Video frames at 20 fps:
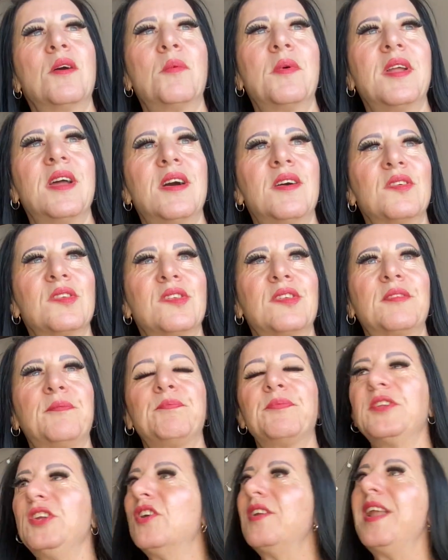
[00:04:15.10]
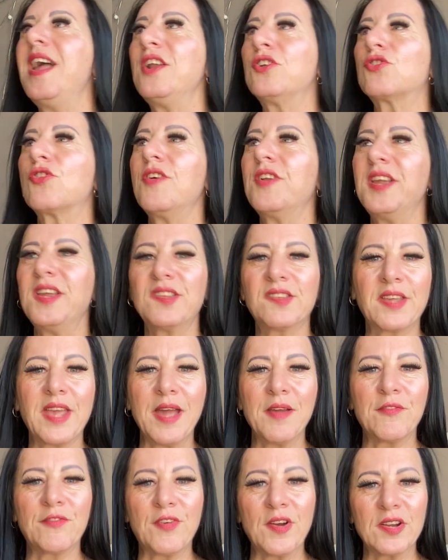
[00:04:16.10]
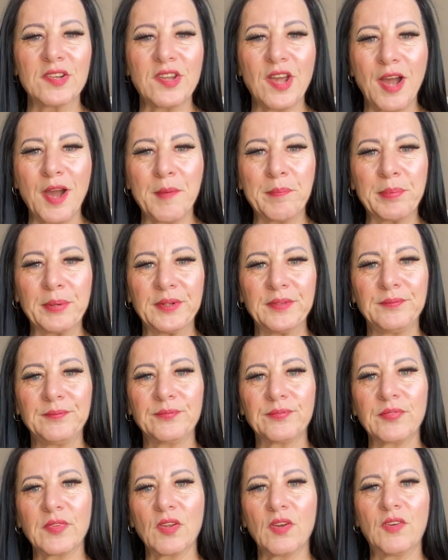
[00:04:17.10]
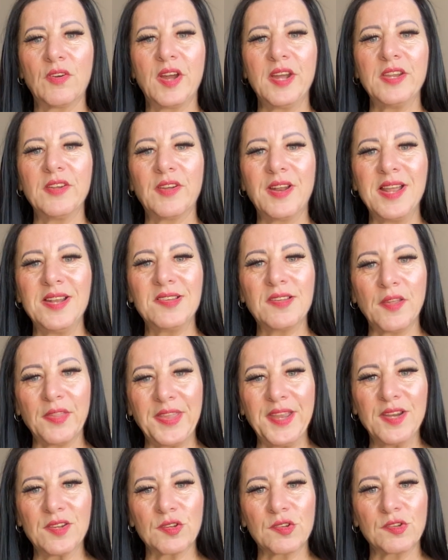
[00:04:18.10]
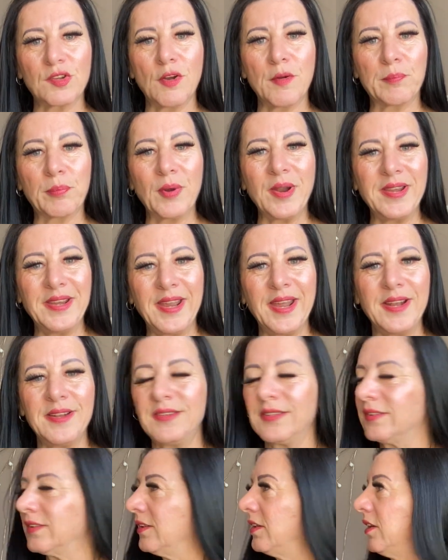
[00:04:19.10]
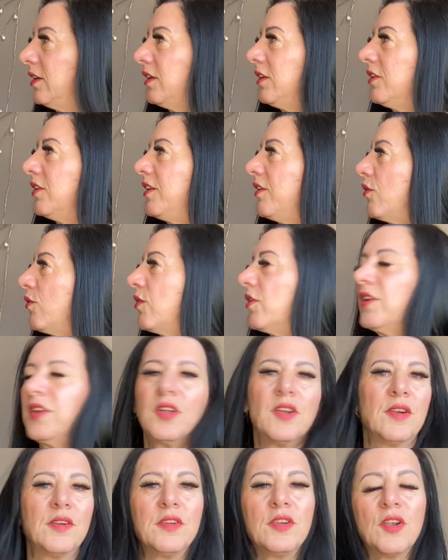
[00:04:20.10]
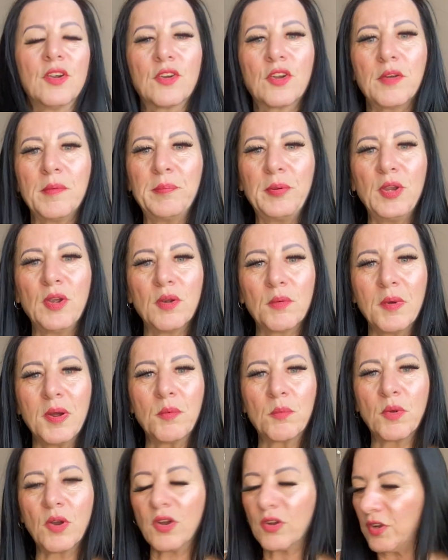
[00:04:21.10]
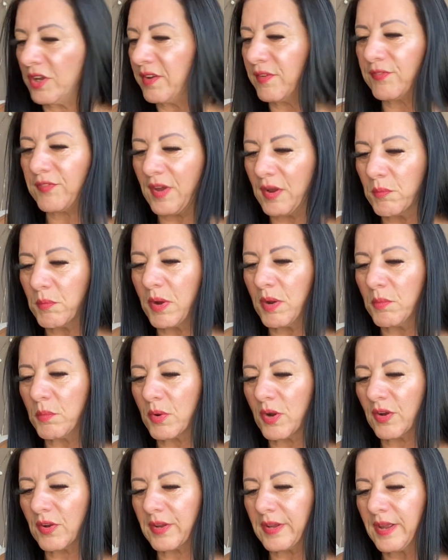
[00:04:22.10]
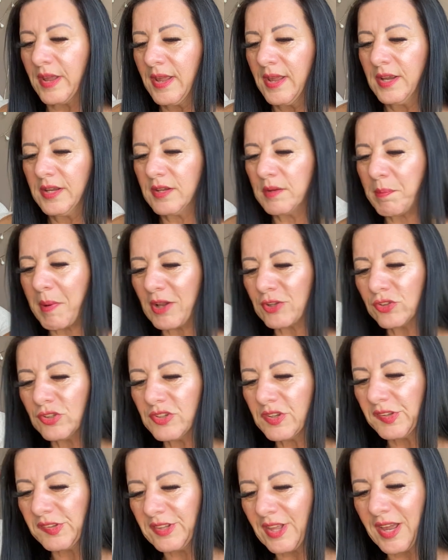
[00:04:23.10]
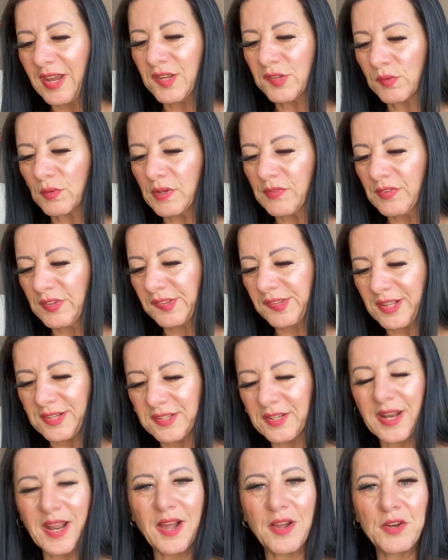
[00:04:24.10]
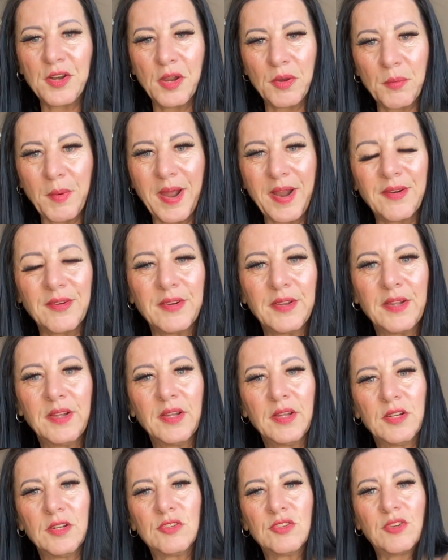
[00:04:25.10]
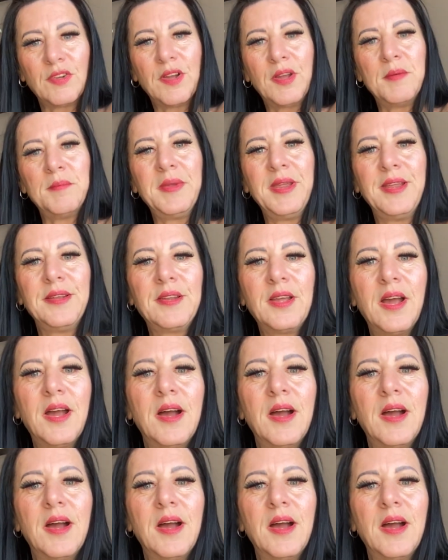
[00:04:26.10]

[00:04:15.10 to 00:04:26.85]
else? Your electronics get fucked up. All right, you'll end up, things will start breaking. Your computer won't work, or your phone won't work. Your battery just dies all of a sudden out of nowhere. Do you know what I mean?